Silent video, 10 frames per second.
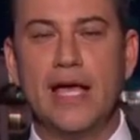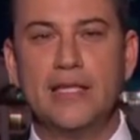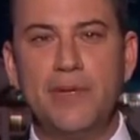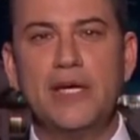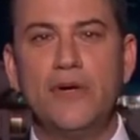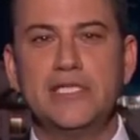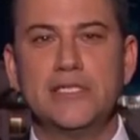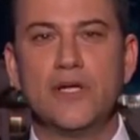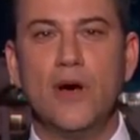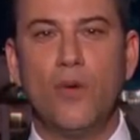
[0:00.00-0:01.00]
The big question
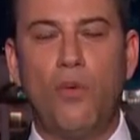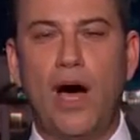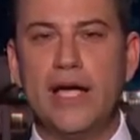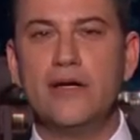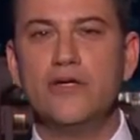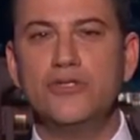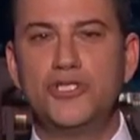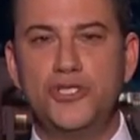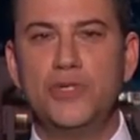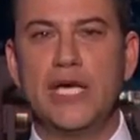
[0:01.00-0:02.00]
is, why are you
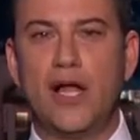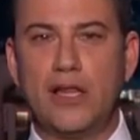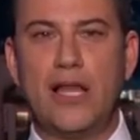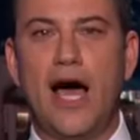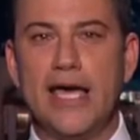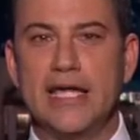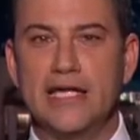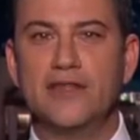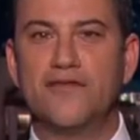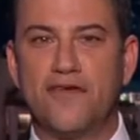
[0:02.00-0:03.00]
shooting a lion
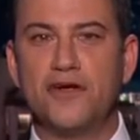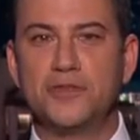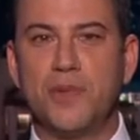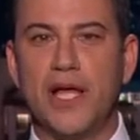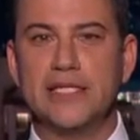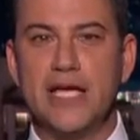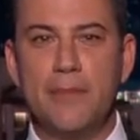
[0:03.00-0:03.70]
in the first place?